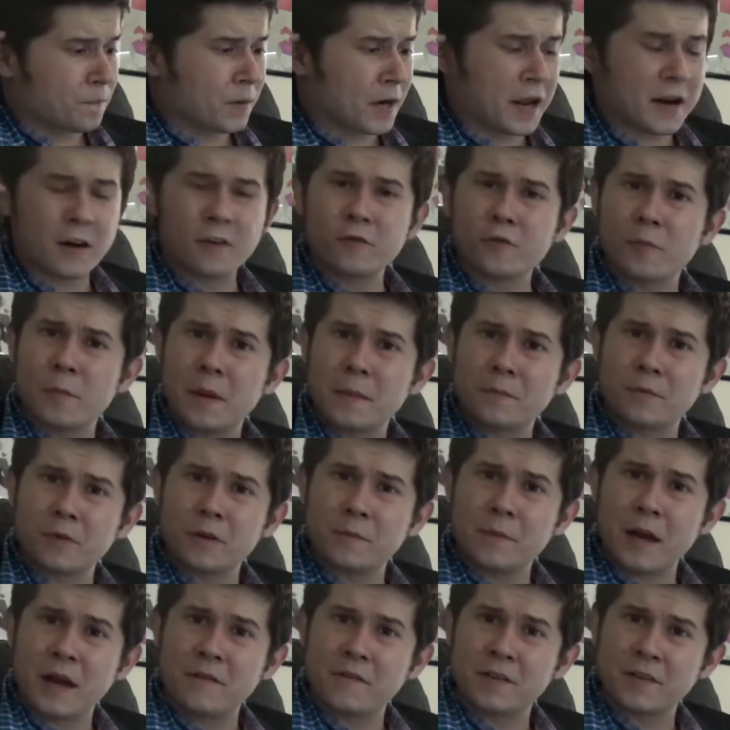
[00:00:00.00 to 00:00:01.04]
but I don't remember
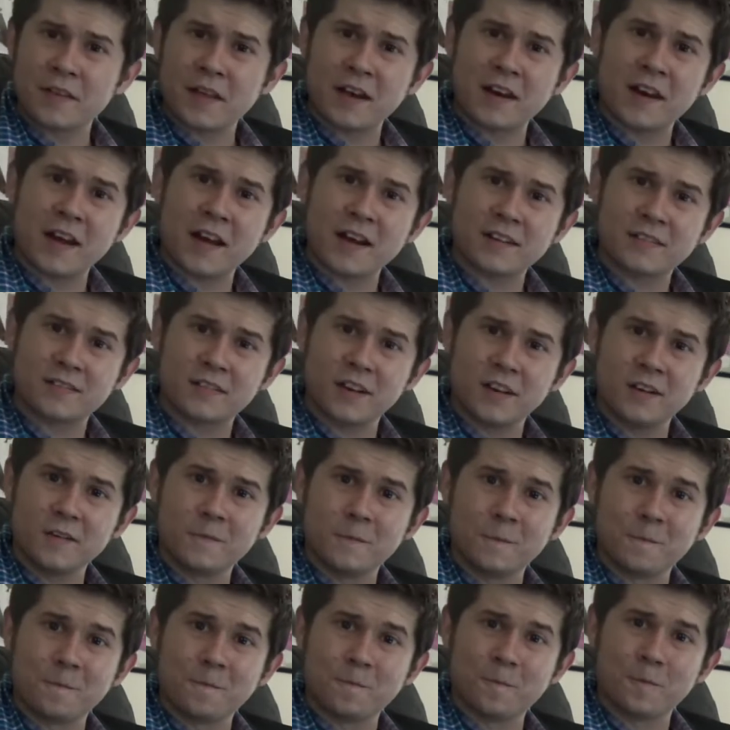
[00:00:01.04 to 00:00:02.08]
him having that
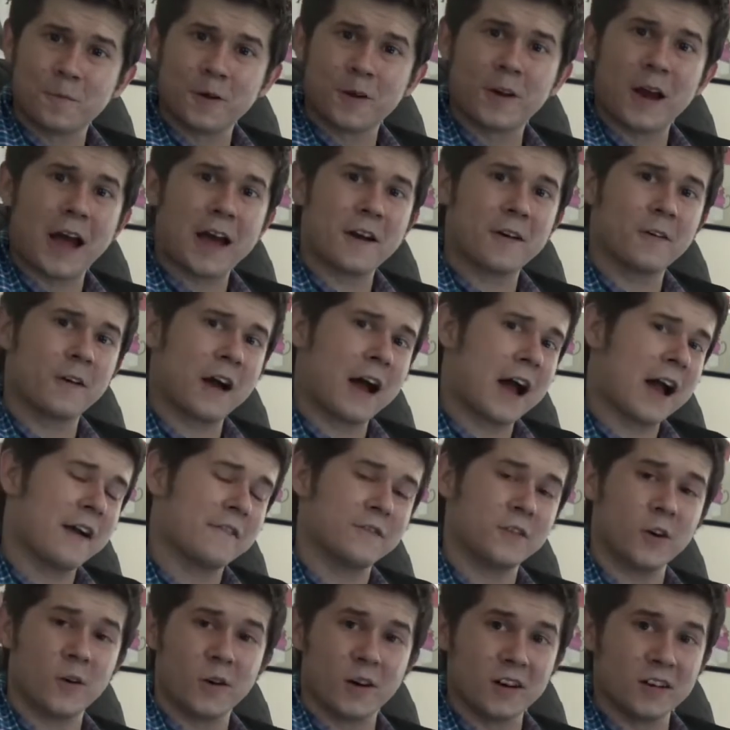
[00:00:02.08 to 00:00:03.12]
accent, but I
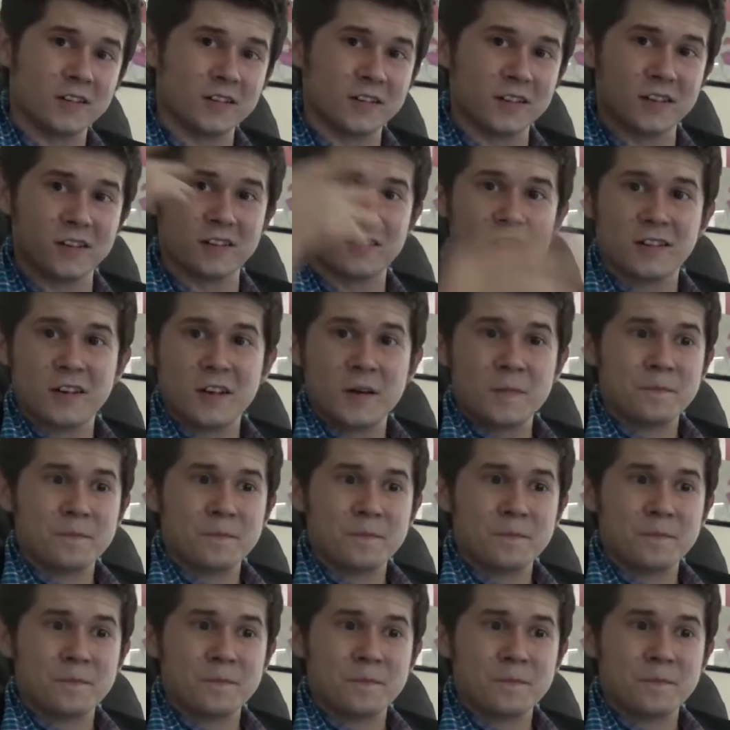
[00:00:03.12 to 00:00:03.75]
have no idea.